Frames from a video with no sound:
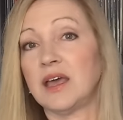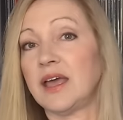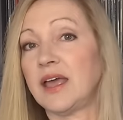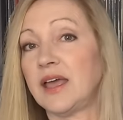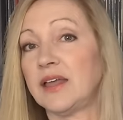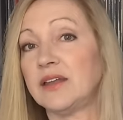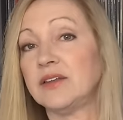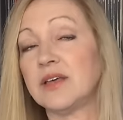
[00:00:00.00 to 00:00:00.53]

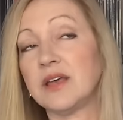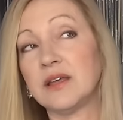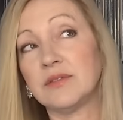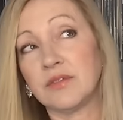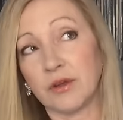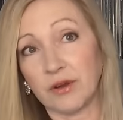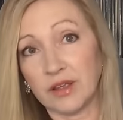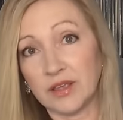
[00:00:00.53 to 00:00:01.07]
And
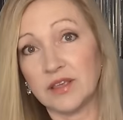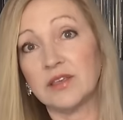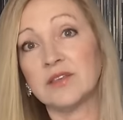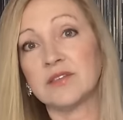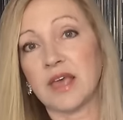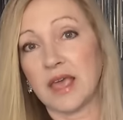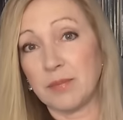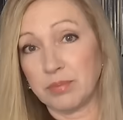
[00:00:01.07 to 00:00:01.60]
there
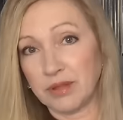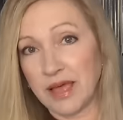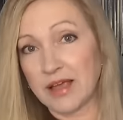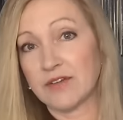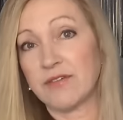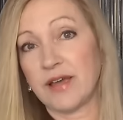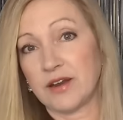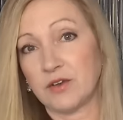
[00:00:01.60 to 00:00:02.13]
is a
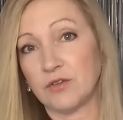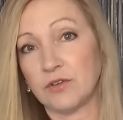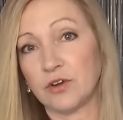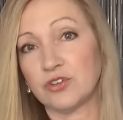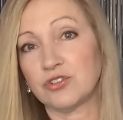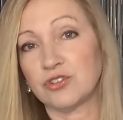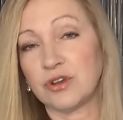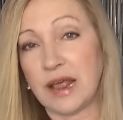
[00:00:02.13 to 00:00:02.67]
black vinyl
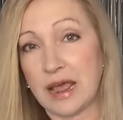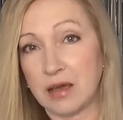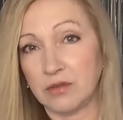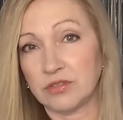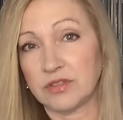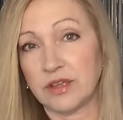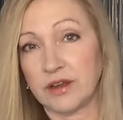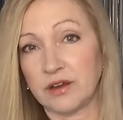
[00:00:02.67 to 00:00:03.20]
version
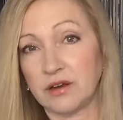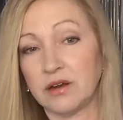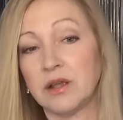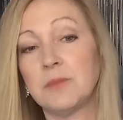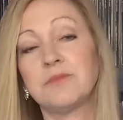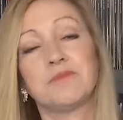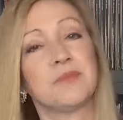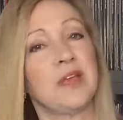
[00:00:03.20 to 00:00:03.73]
out there,
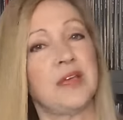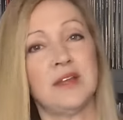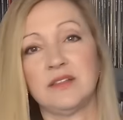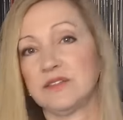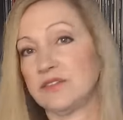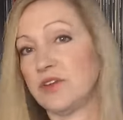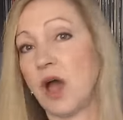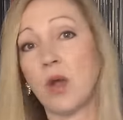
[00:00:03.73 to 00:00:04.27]
and
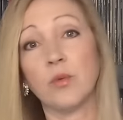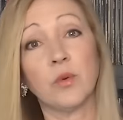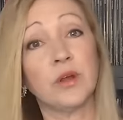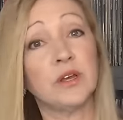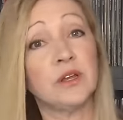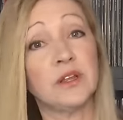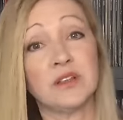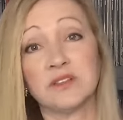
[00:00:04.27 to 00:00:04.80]
it's not
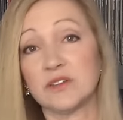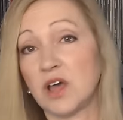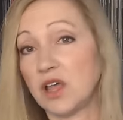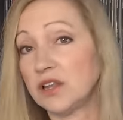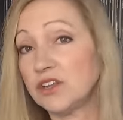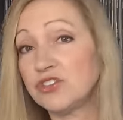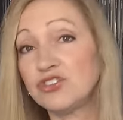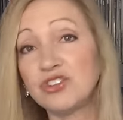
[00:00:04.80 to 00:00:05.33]
real. It's not
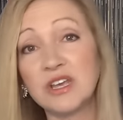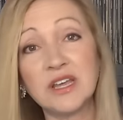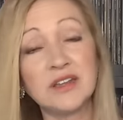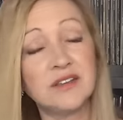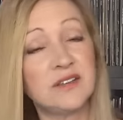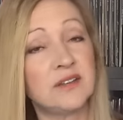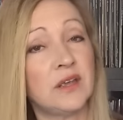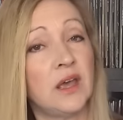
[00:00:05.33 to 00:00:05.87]

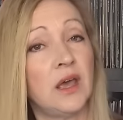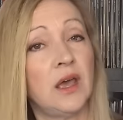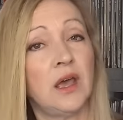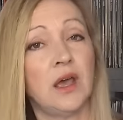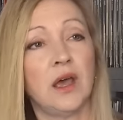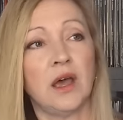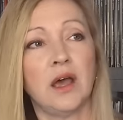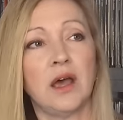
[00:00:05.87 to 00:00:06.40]
legit.
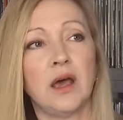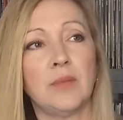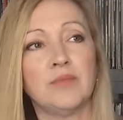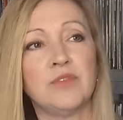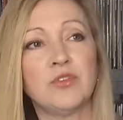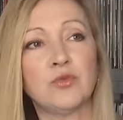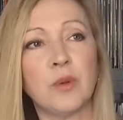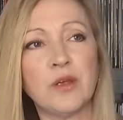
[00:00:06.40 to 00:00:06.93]

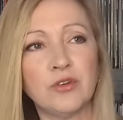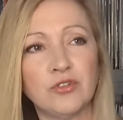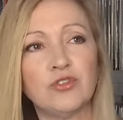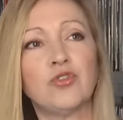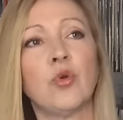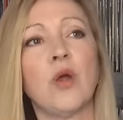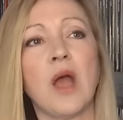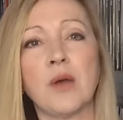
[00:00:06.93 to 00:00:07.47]
This record
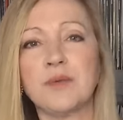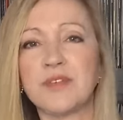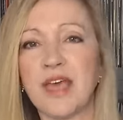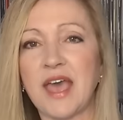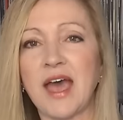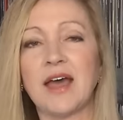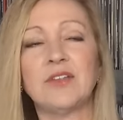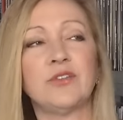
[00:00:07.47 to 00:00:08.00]
store I was
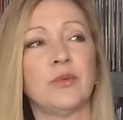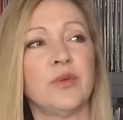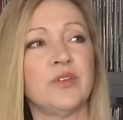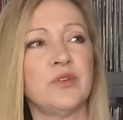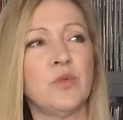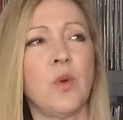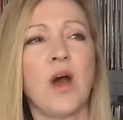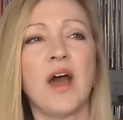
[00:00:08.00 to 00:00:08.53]
at, the
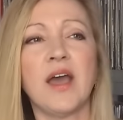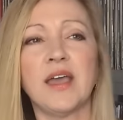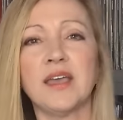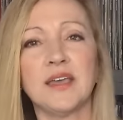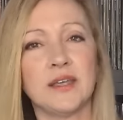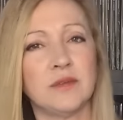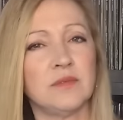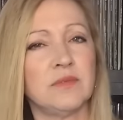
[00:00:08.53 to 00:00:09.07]
reason why
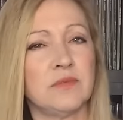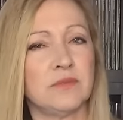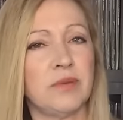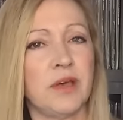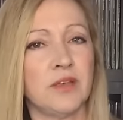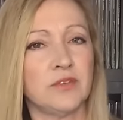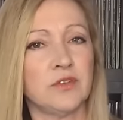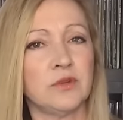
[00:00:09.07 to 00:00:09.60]
it
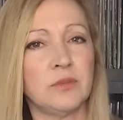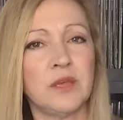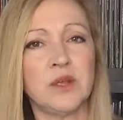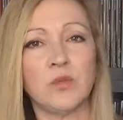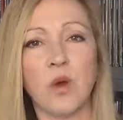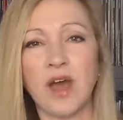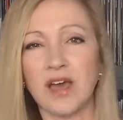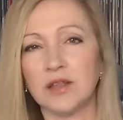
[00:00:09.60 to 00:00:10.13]
puzzled me
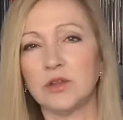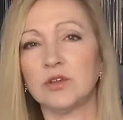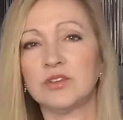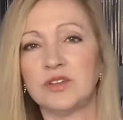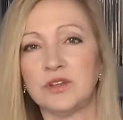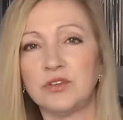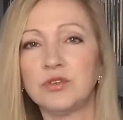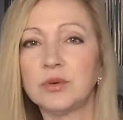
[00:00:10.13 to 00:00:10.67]
and why I
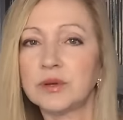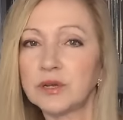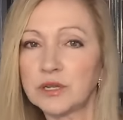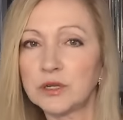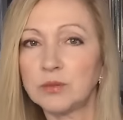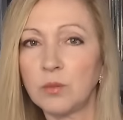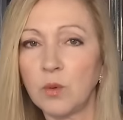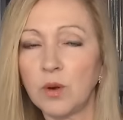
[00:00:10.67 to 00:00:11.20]
looked into it a
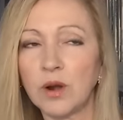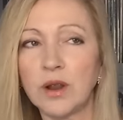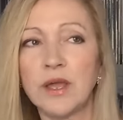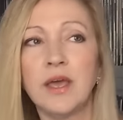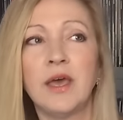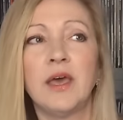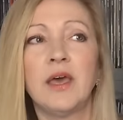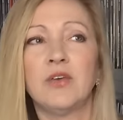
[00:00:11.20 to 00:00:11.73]
little more.
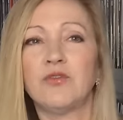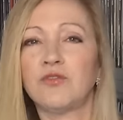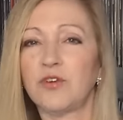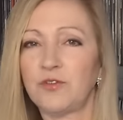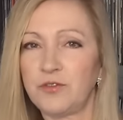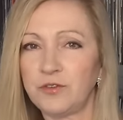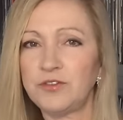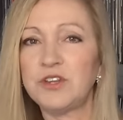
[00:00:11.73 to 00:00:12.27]

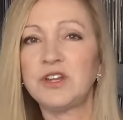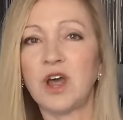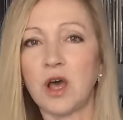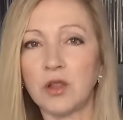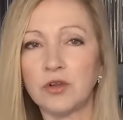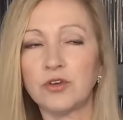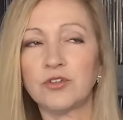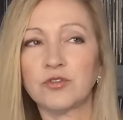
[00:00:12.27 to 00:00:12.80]
For
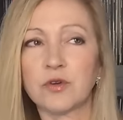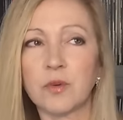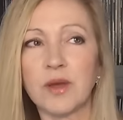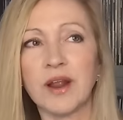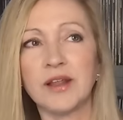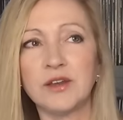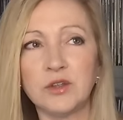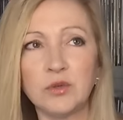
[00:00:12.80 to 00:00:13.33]
$50, for
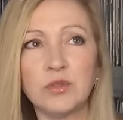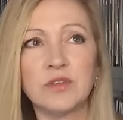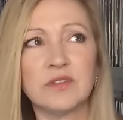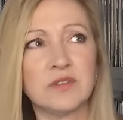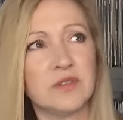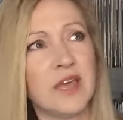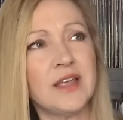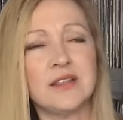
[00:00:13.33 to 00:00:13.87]
one, I knew
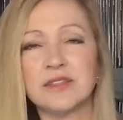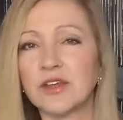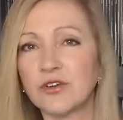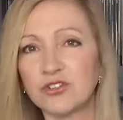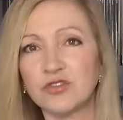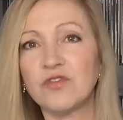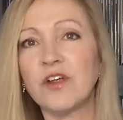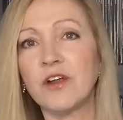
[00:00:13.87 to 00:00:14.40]
this,
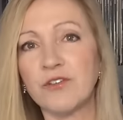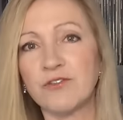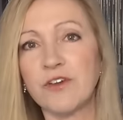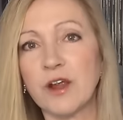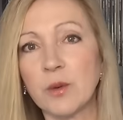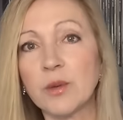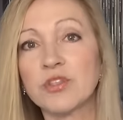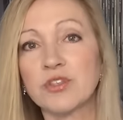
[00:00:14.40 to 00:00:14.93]
they're very
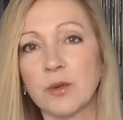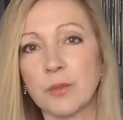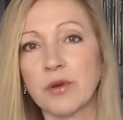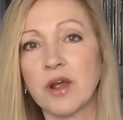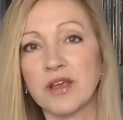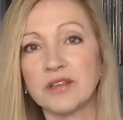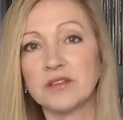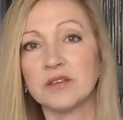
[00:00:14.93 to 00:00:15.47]
fair with their
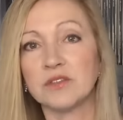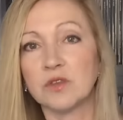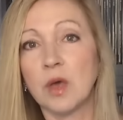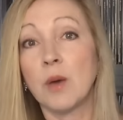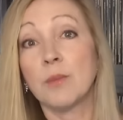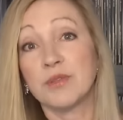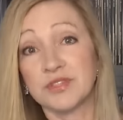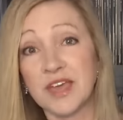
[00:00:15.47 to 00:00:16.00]
prices,
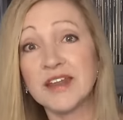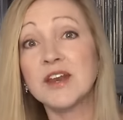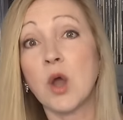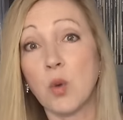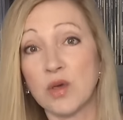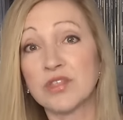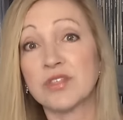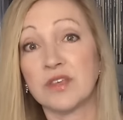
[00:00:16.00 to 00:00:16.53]
but they
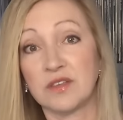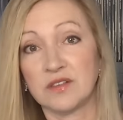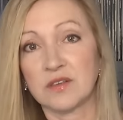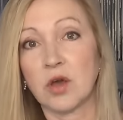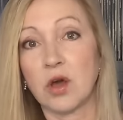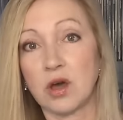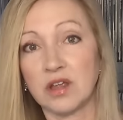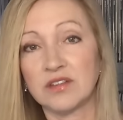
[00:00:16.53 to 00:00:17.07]
know what things
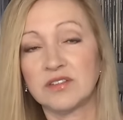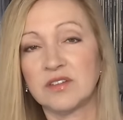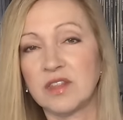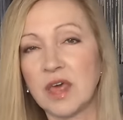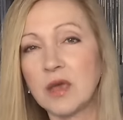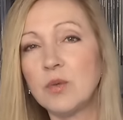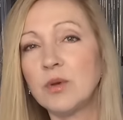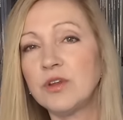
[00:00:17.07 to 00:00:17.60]
cost.
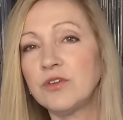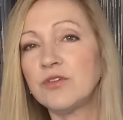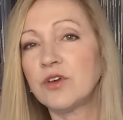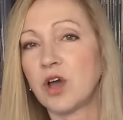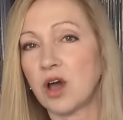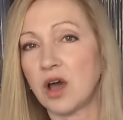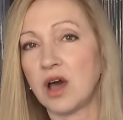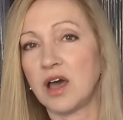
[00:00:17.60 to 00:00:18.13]
They would have
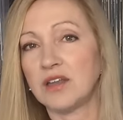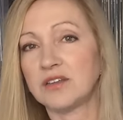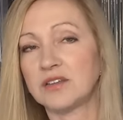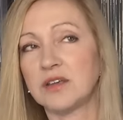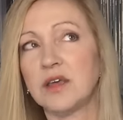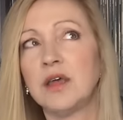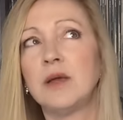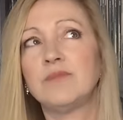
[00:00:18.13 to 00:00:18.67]
caught
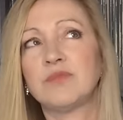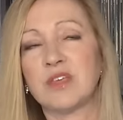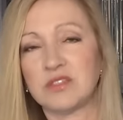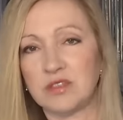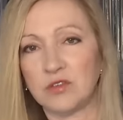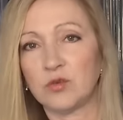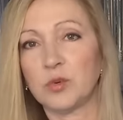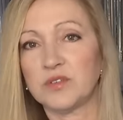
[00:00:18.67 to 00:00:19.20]
that
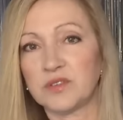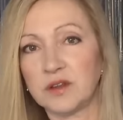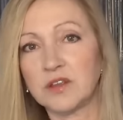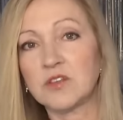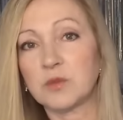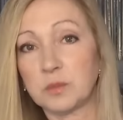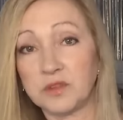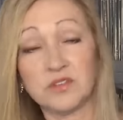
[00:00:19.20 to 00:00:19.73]
this was an
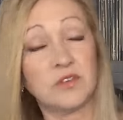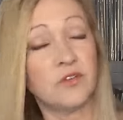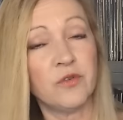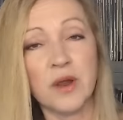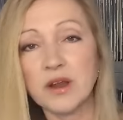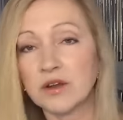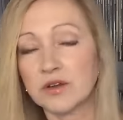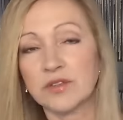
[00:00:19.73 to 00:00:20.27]
expensive
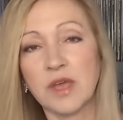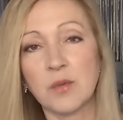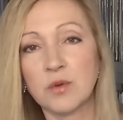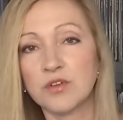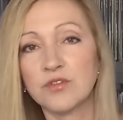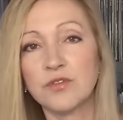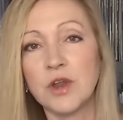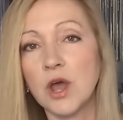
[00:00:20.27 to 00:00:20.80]
record. They
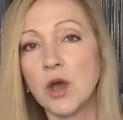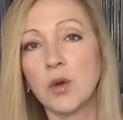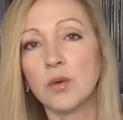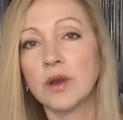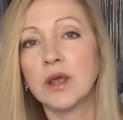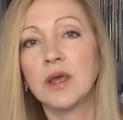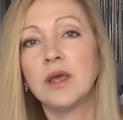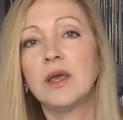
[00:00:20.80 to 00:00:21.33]
would have known.